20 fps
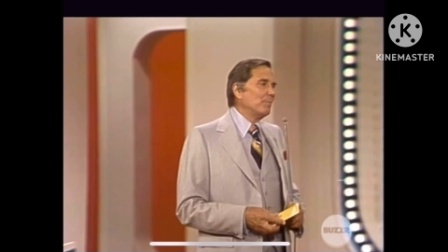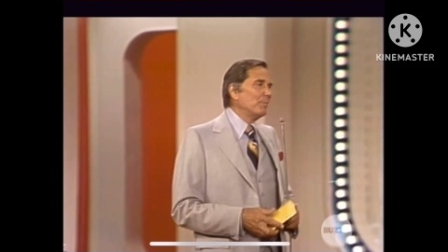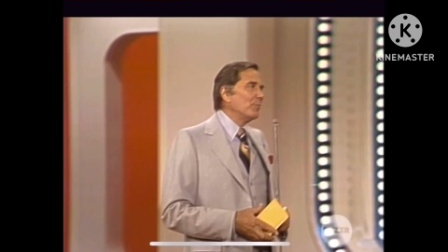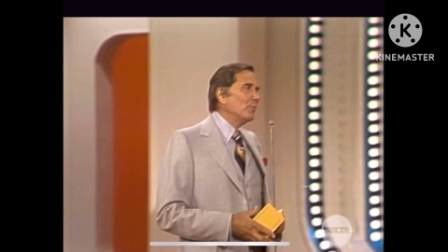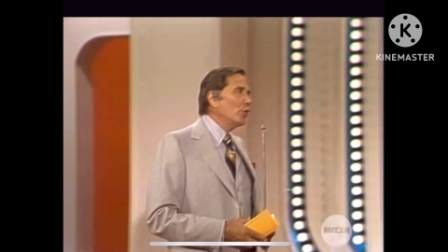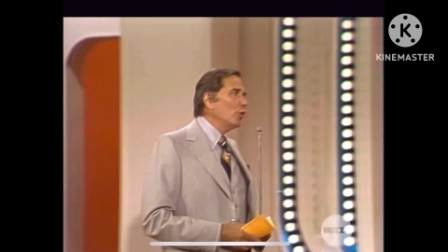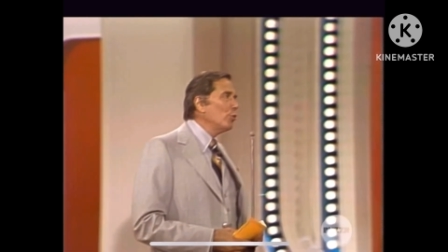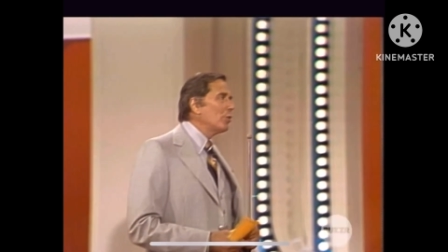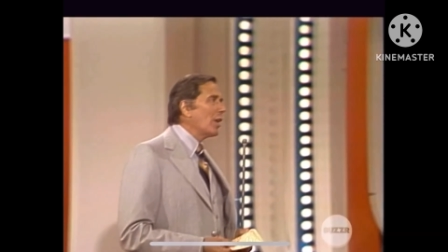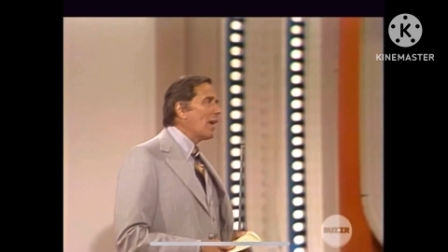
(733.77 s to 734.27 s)

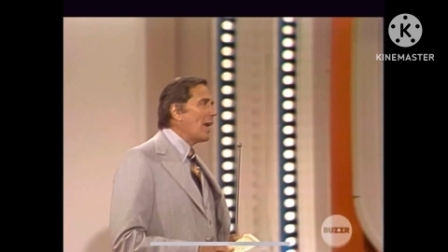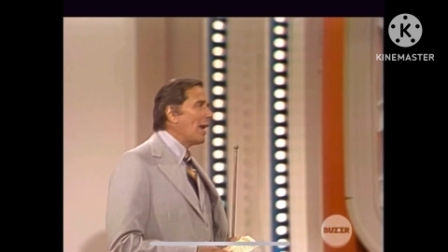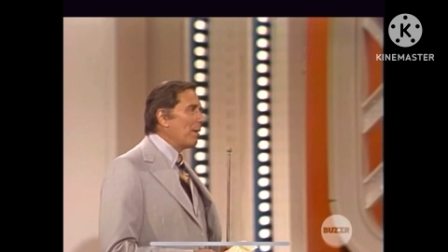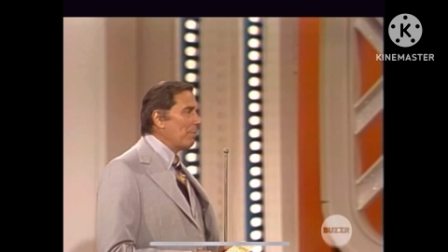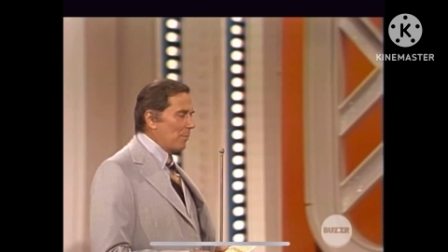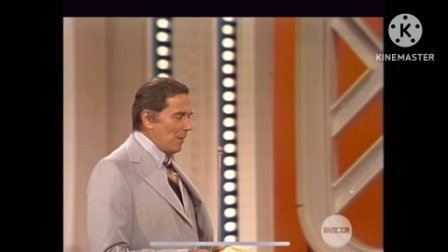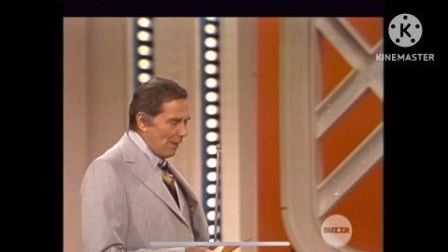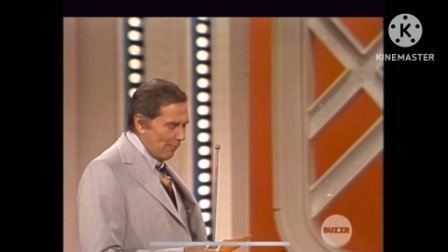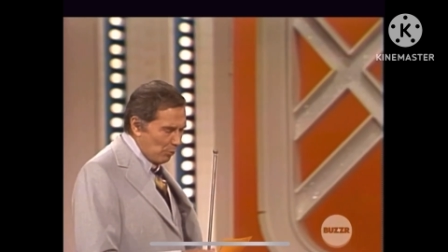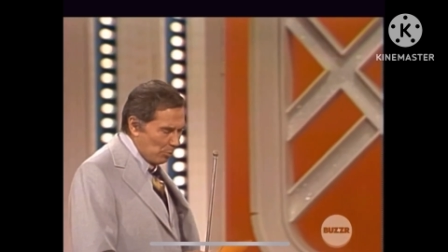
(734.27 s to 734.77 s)
New
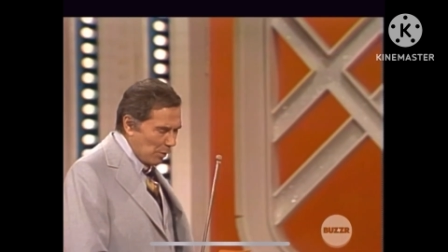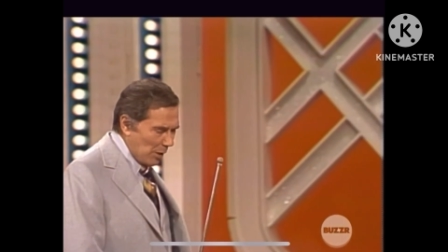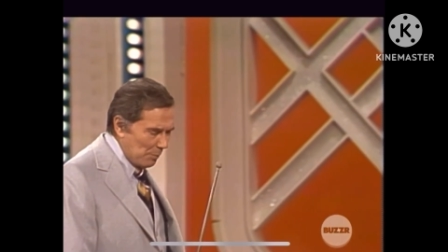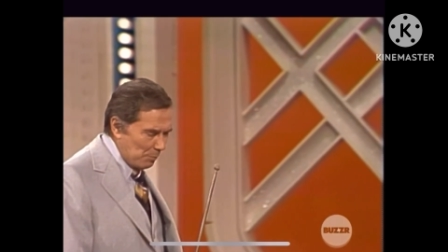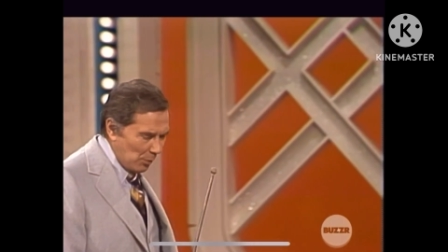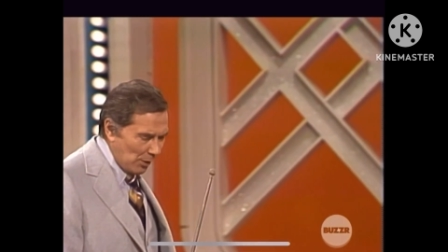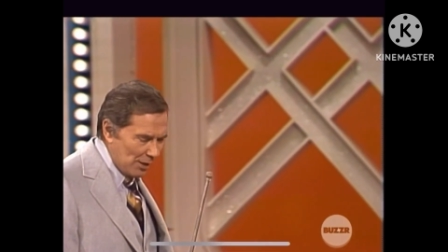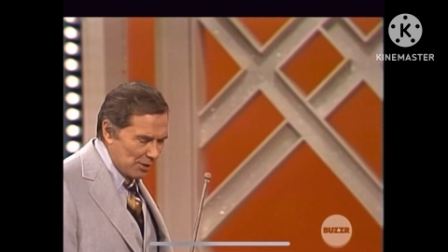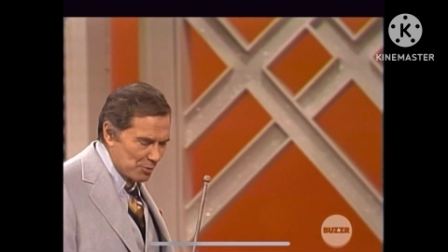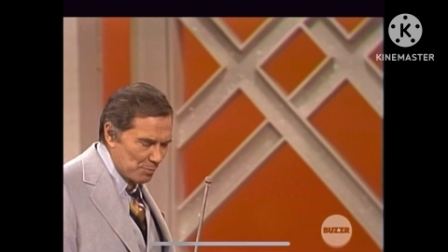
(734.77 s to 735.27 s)
game, everybody
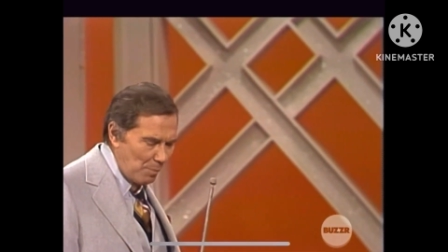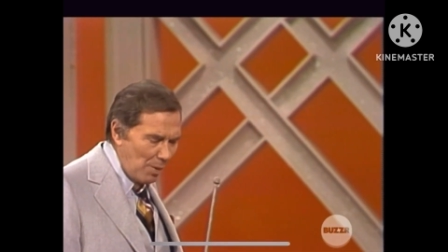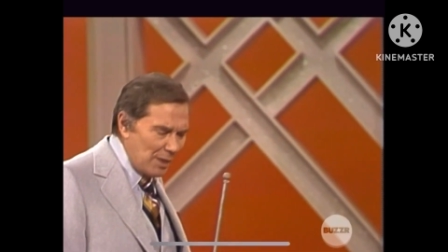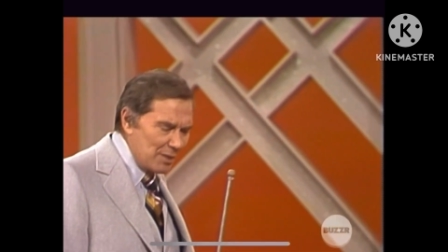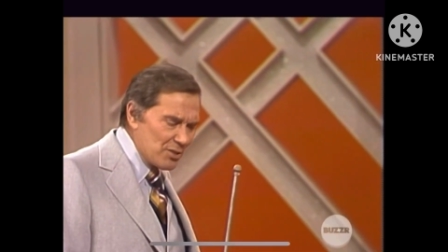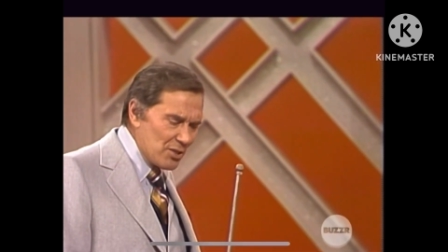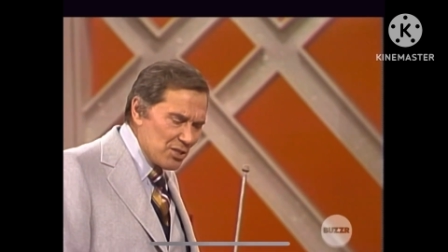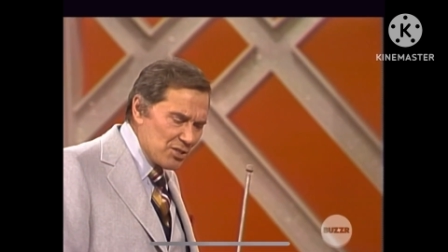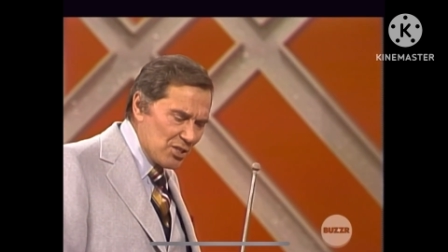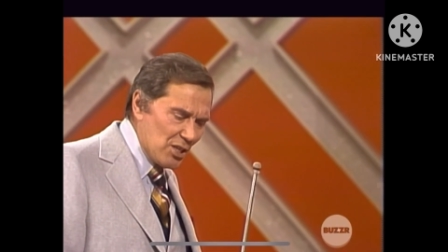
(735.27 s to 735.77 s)
plays.
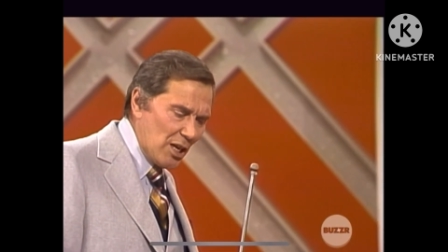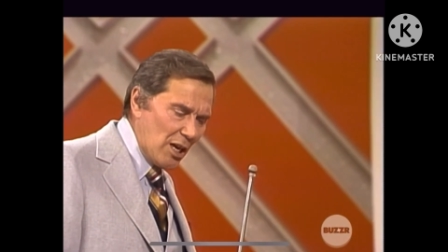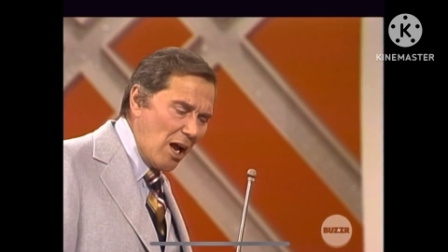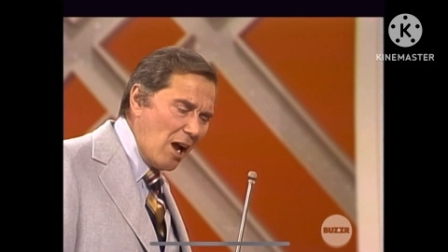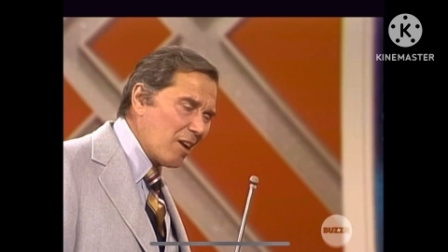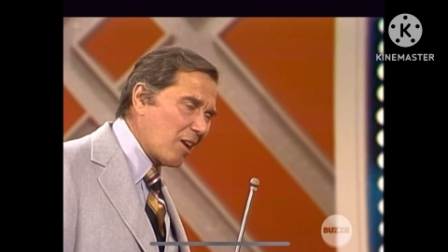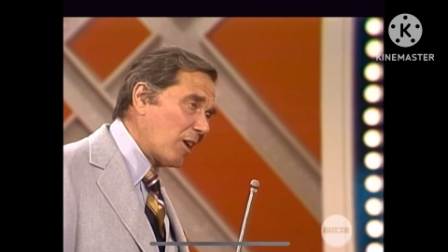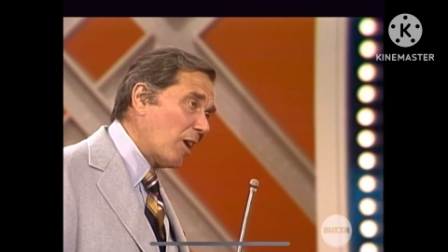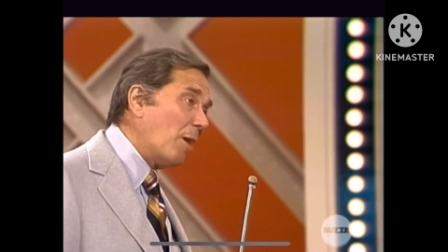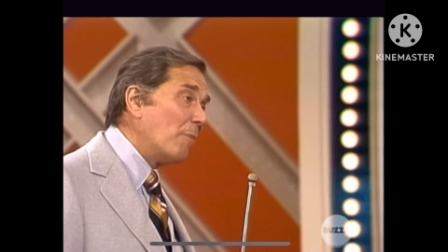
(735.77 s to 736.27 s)
Muggsy said,
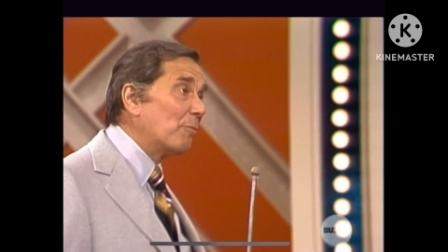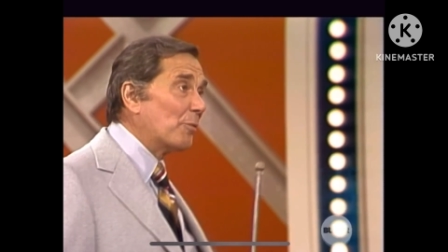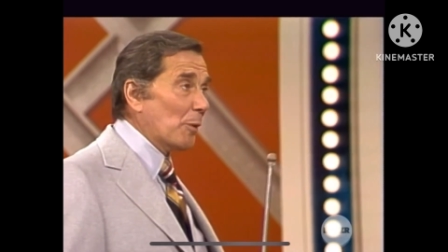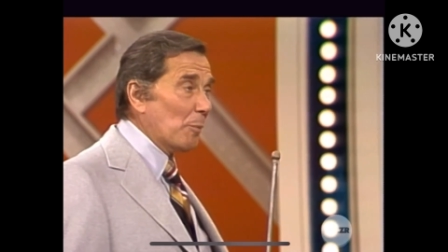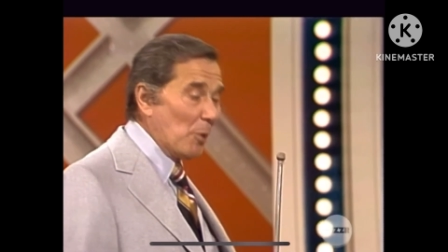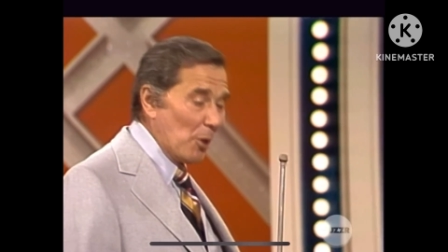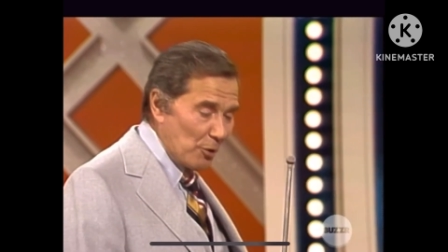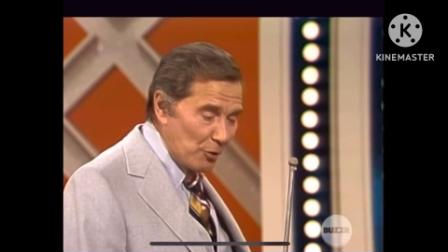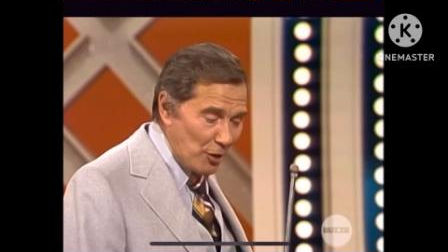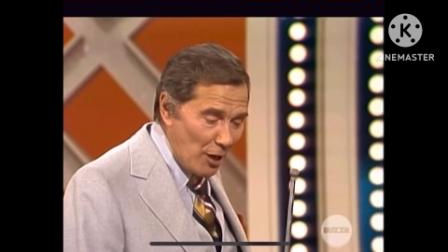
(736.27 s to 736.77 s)
I come from
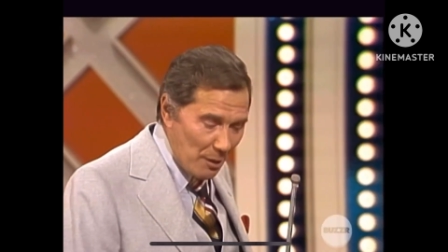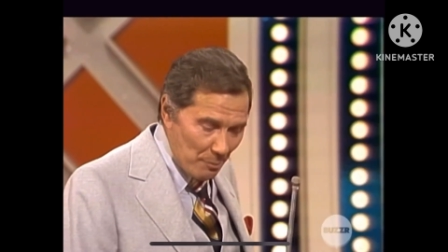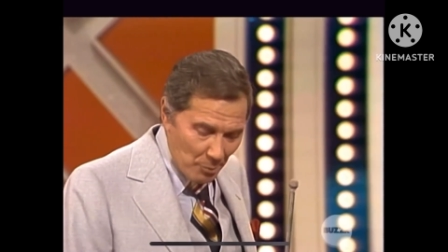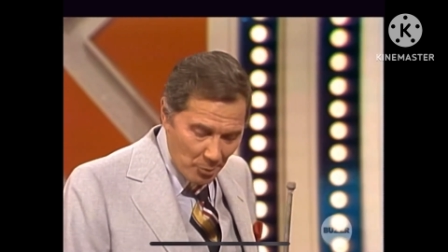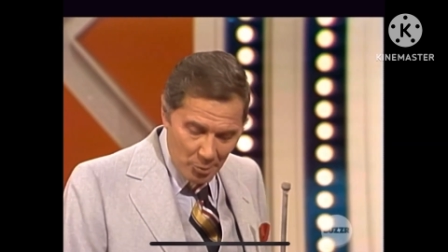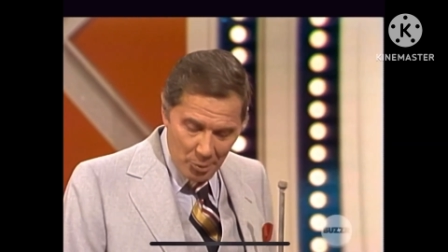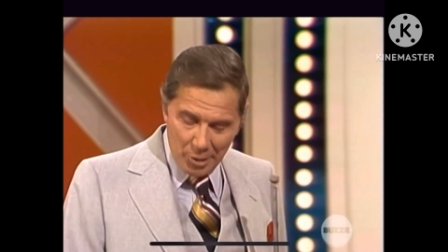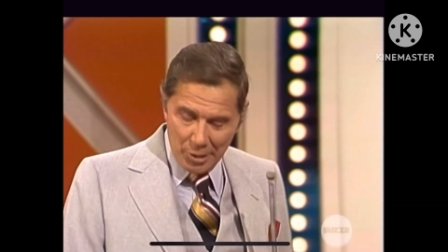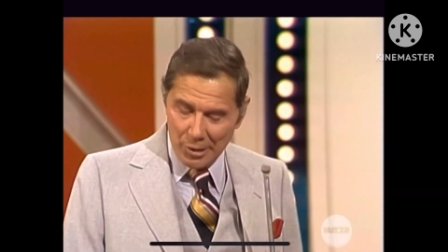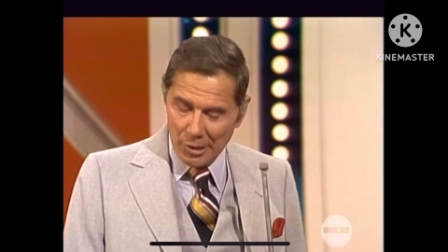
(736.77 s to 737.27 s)
a
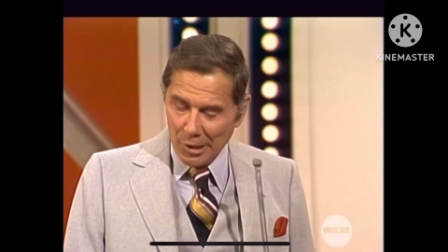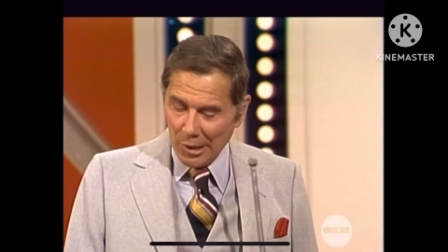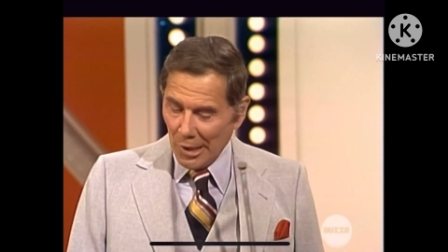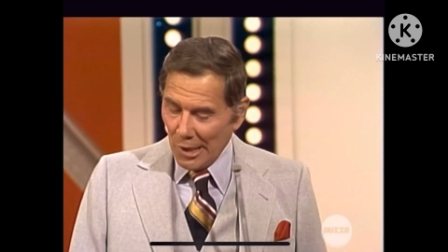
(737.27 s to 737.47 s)
neighborhood